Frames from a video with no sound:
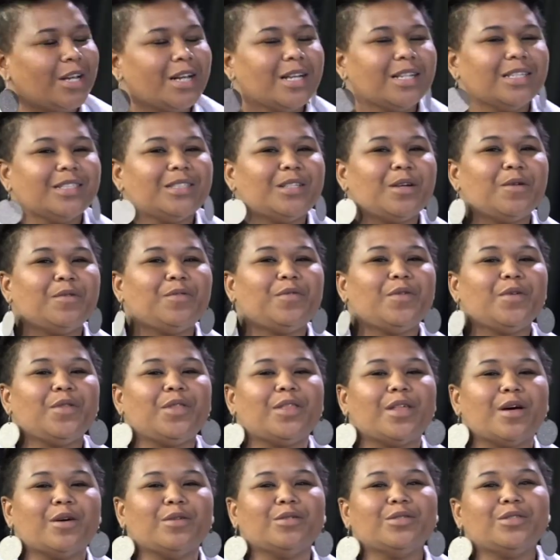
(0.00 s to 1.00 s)
So for
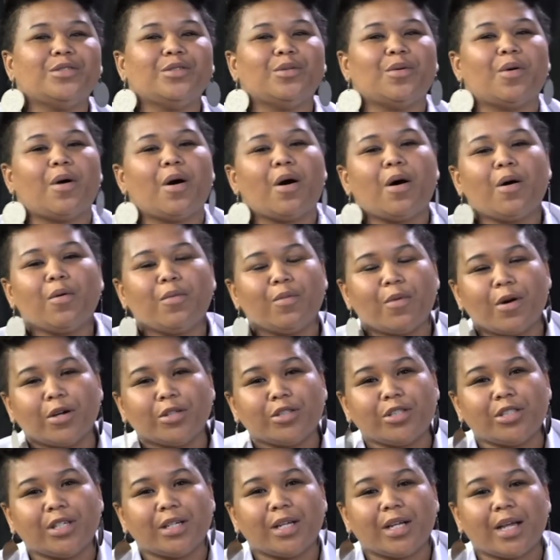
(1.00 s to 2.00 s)
those who are
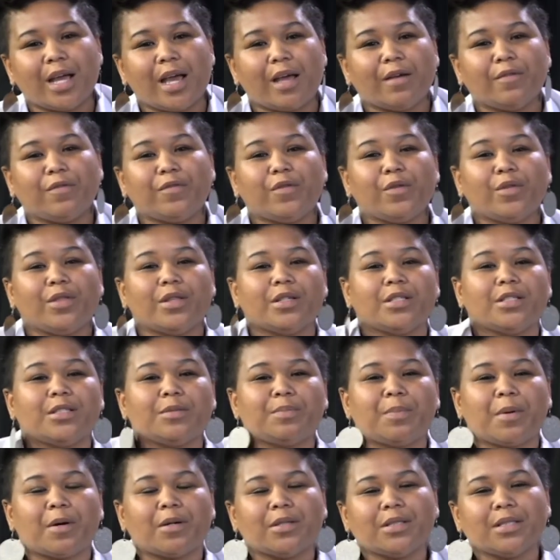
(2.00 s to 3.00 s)
watching and for the
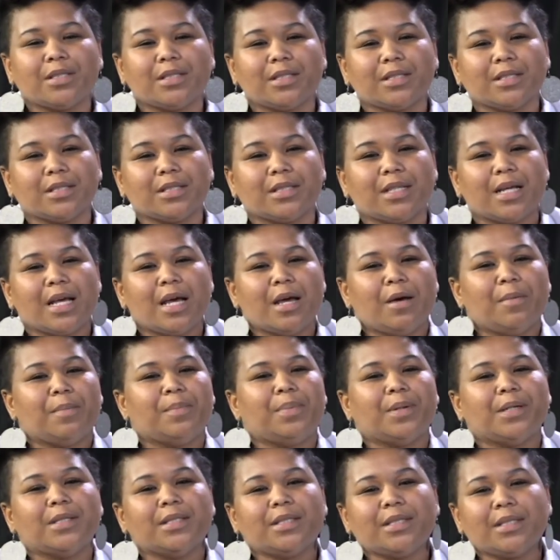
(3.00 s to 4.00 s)
sponsors,
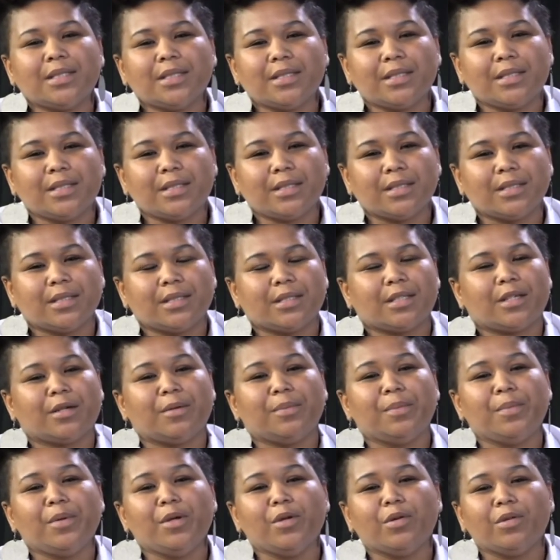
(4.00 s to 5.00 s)
businesses,
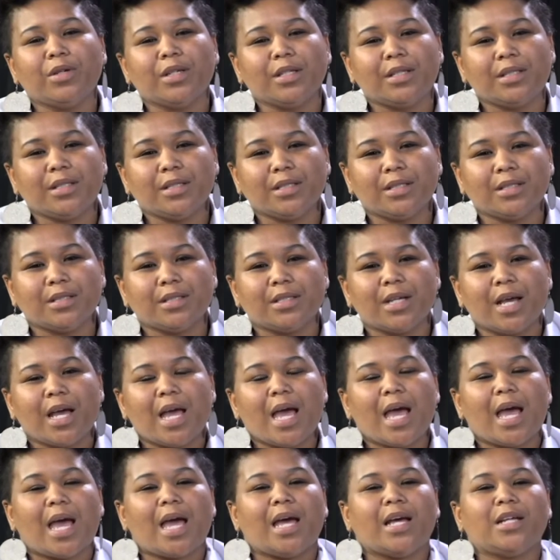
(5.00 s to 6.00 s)
communities,
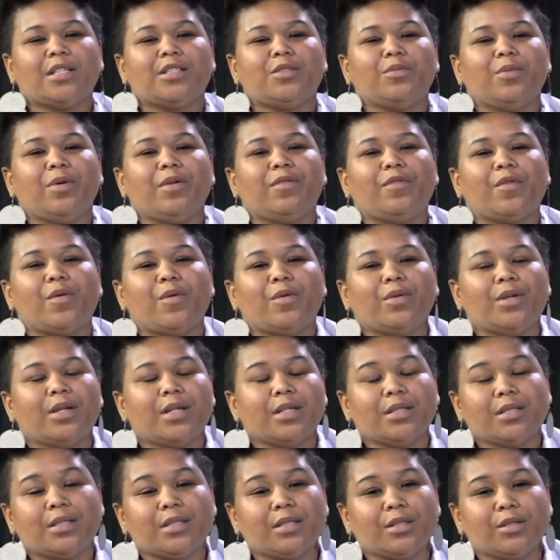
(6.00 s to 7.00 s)
as we've all
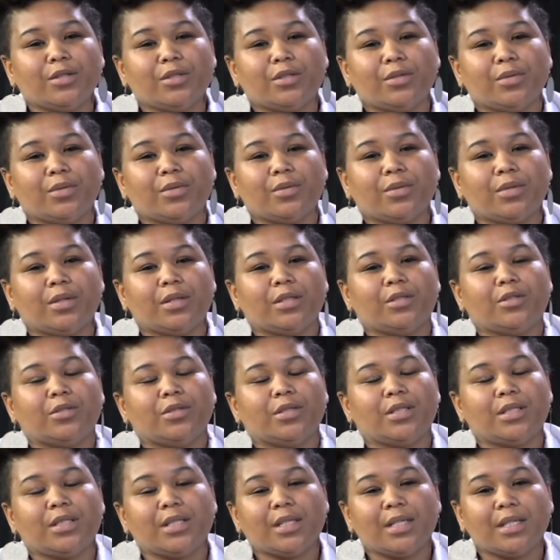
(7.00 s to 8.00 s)
listened to
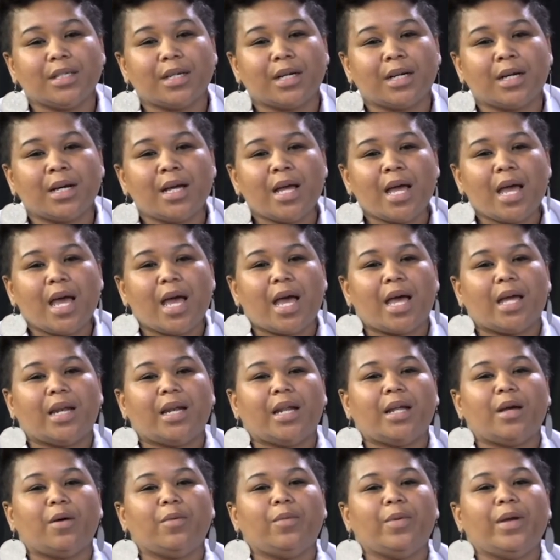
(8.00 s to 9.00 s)
Sia and
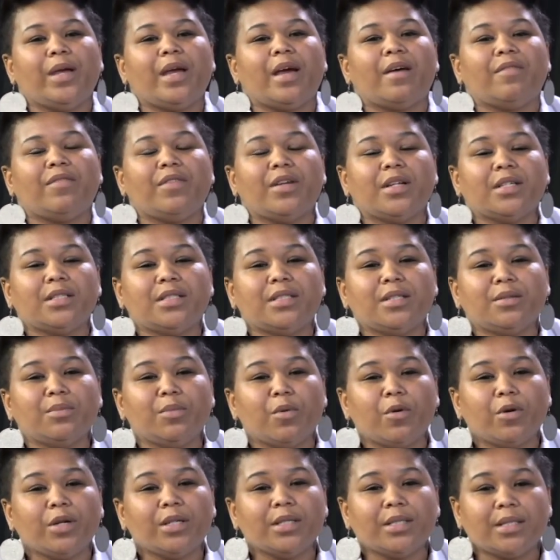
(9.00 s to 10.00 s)
we have listened more in
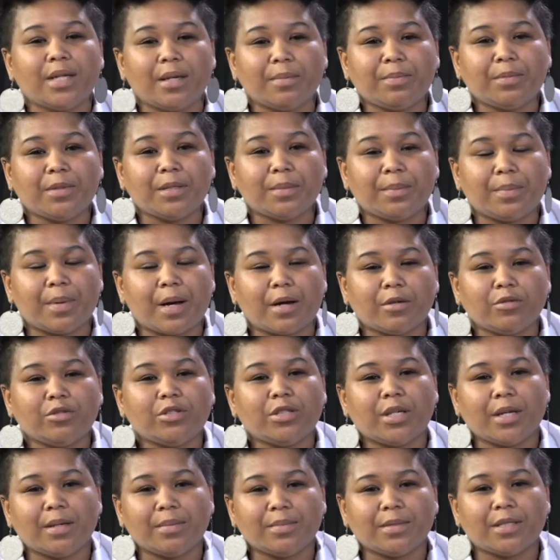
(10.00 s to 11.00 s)
depth about
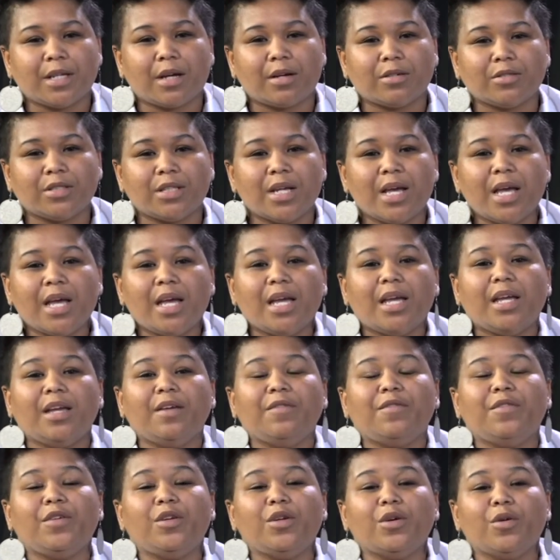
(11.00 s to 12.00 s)
James House, if
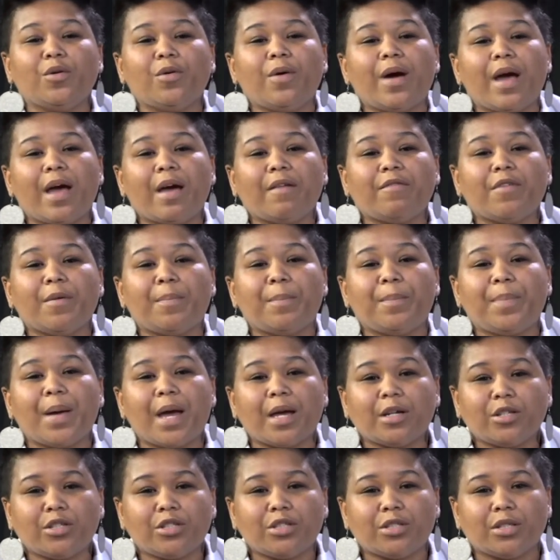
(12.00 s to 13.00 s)
you have a
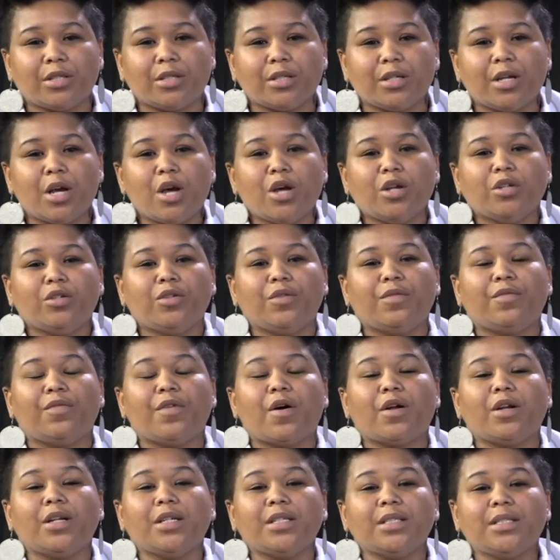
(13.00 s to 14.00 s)
passion to
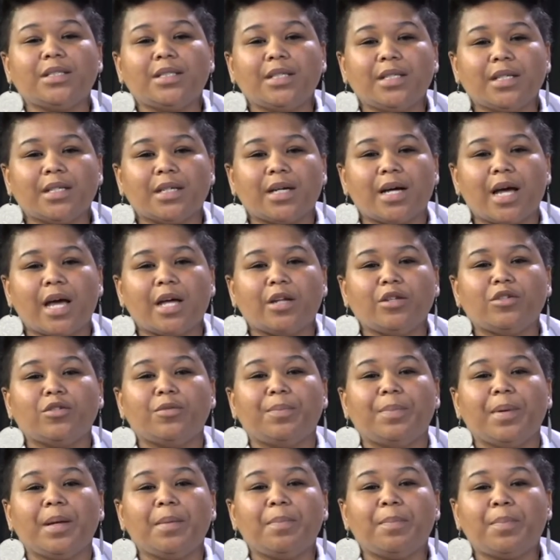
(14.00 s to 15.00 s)
volunteer and to be
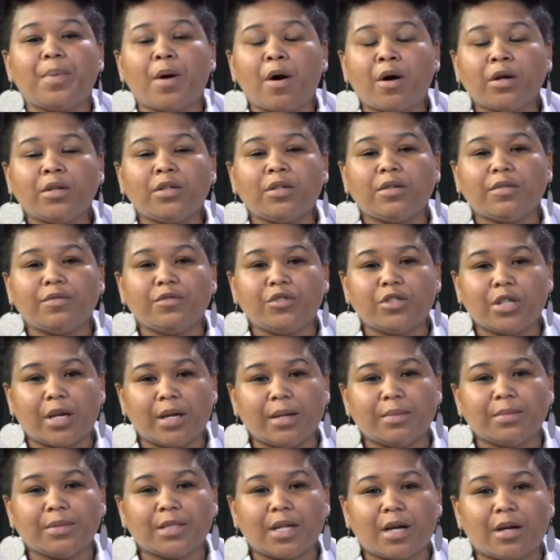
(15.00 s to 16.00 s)
part of James
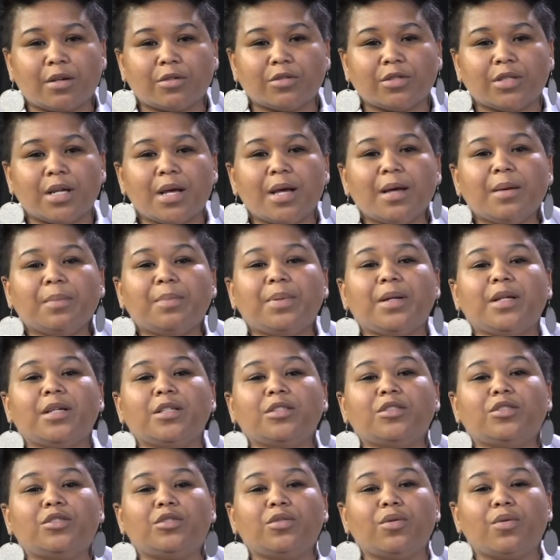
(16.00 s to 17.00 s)
House, please
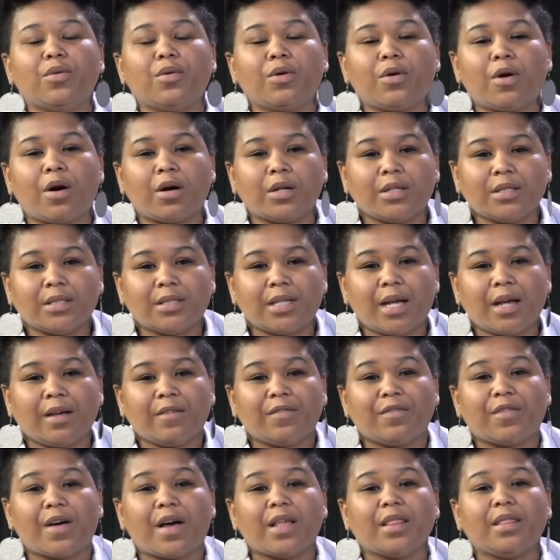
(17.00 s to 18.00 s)
do
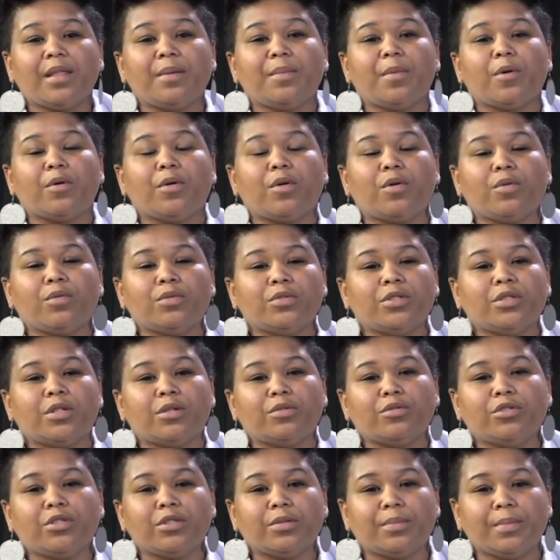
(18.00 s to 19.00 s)
find them on all
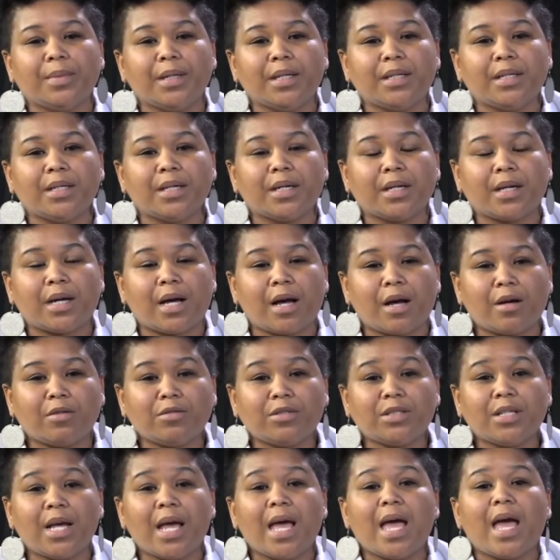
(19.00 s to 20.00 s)
social media accounts.
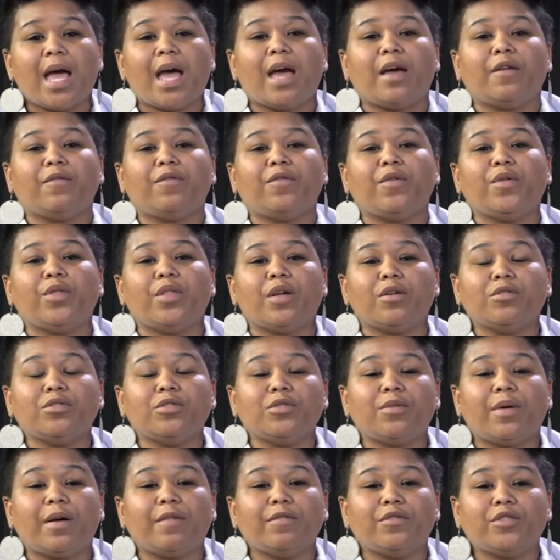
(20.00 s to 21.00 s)
And for those who
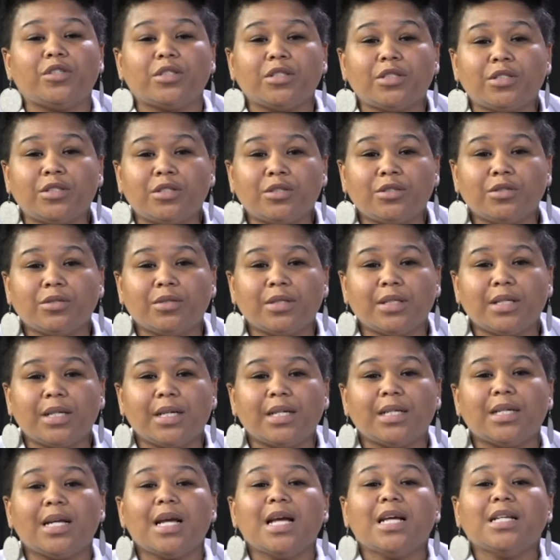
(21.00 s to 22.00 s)
have just tuned in,
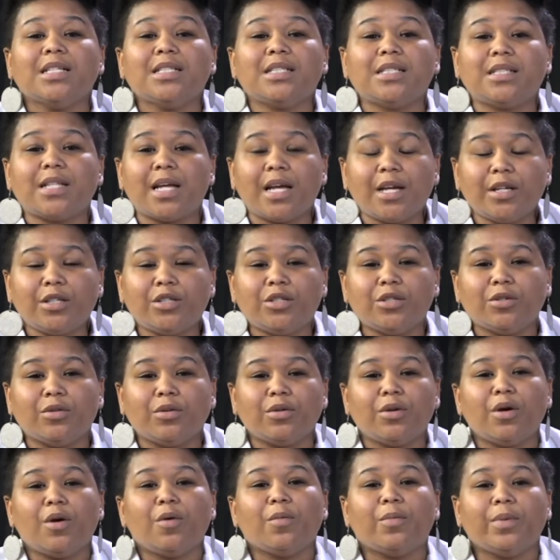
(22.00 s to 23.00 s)
stay tuned.
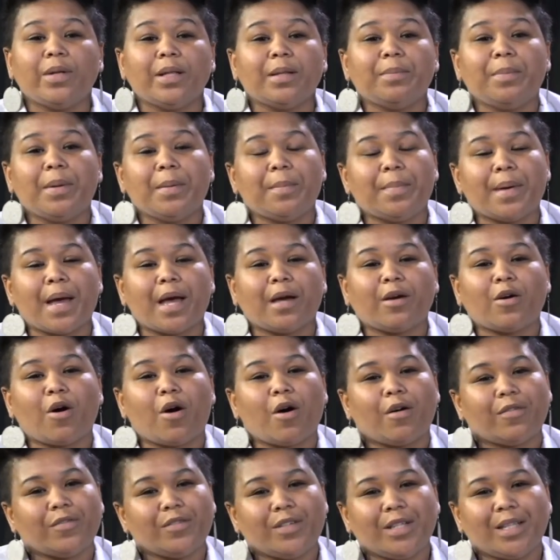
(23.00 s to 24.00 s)
We'll be back
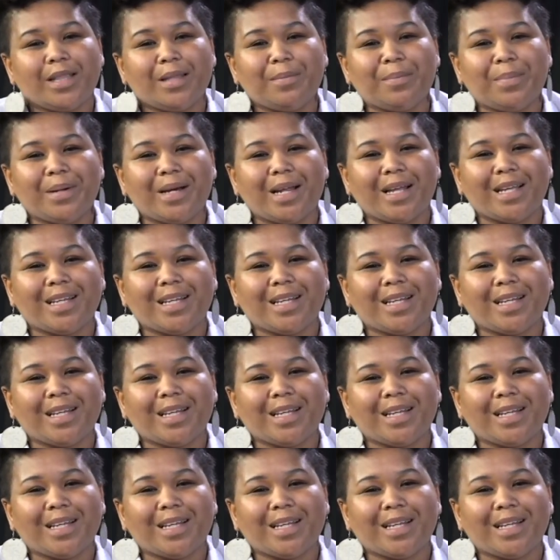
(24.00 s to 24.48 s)
after the break.